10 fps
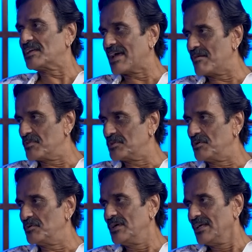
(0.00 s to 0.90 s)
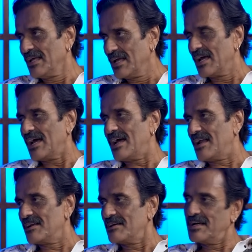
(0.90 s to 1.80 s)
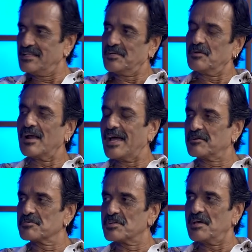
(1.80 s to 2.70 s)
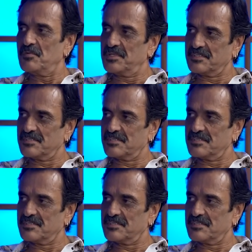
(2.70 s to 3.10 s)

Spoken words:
time with you and that you'd like to share with?